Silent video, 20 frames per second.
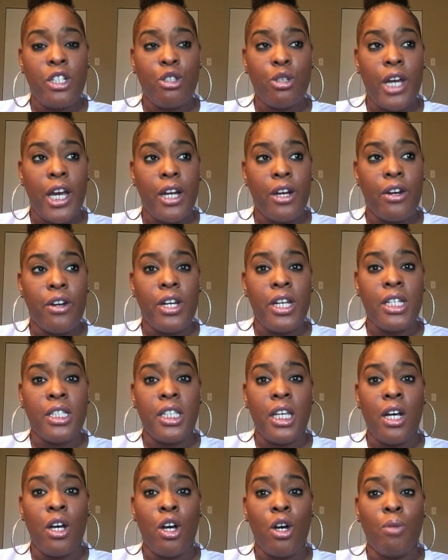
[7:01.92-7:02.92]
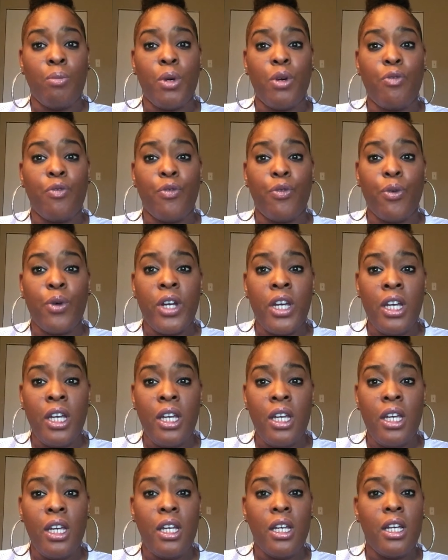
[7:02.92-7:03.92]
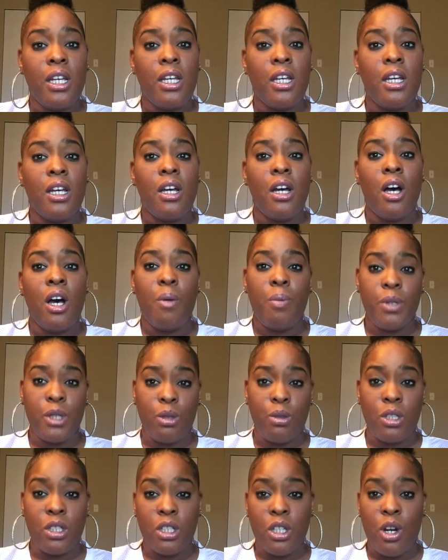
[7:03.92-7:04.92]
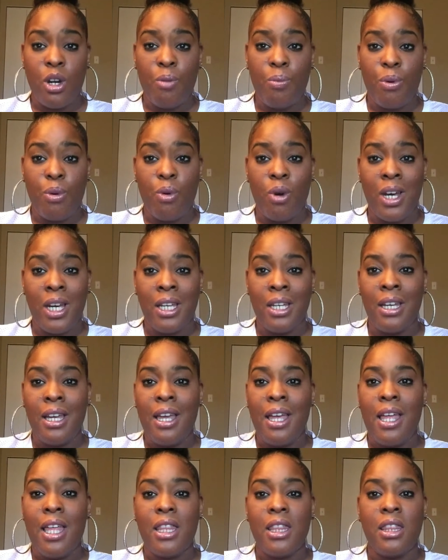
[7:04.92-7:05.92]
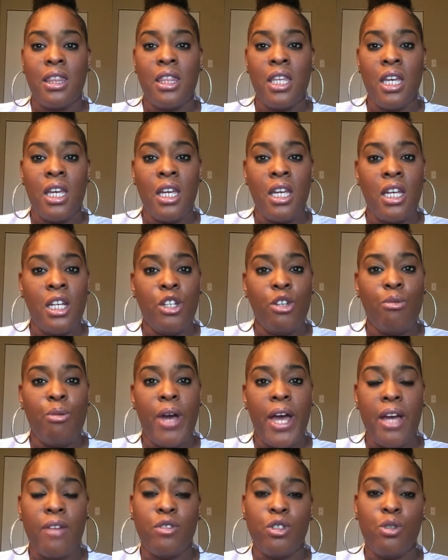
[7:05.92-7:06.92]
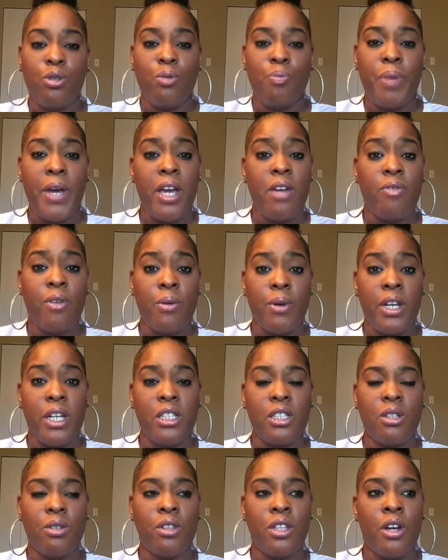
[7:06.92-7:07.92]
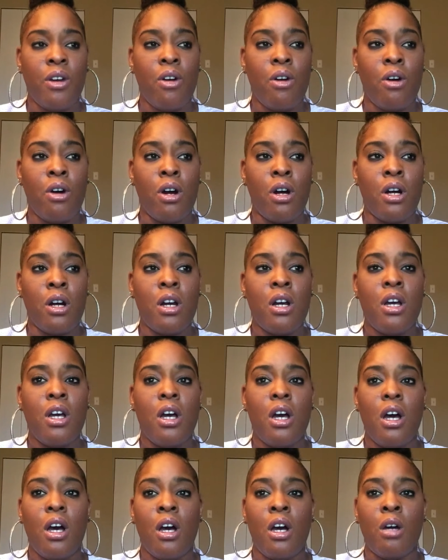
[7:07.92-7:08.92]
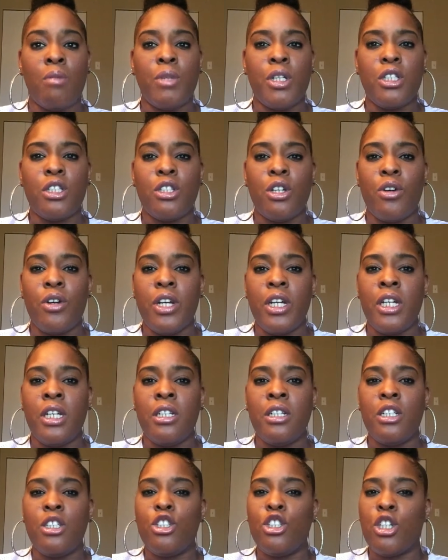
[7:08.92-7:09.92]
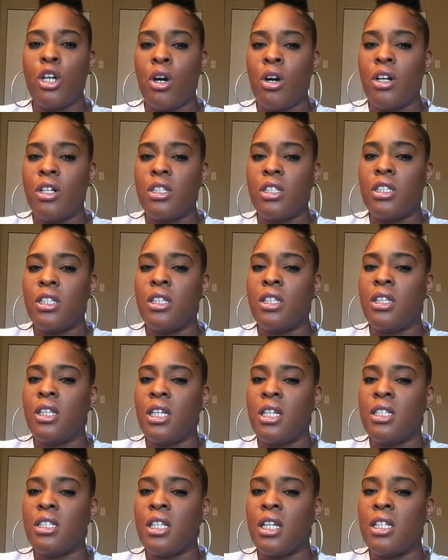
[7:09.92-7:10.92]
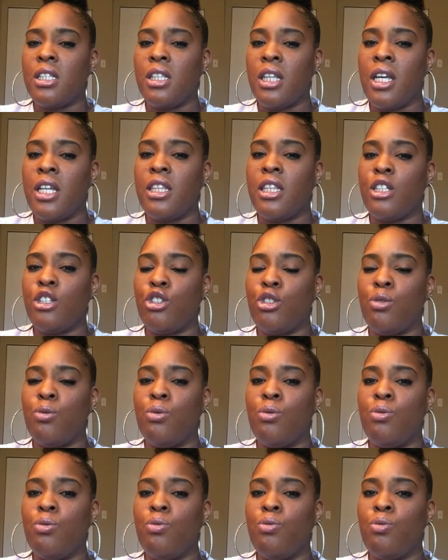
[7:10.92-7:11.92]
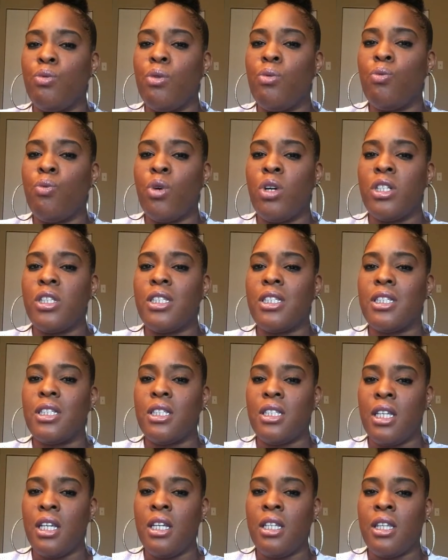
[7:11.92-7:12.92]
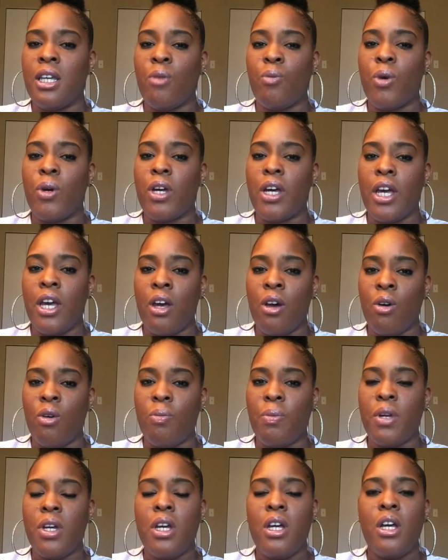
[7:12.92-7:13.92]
tracker is free up until a certain point, then you have to pay for it. So there are certain charts and things like that that you would want to see that would help,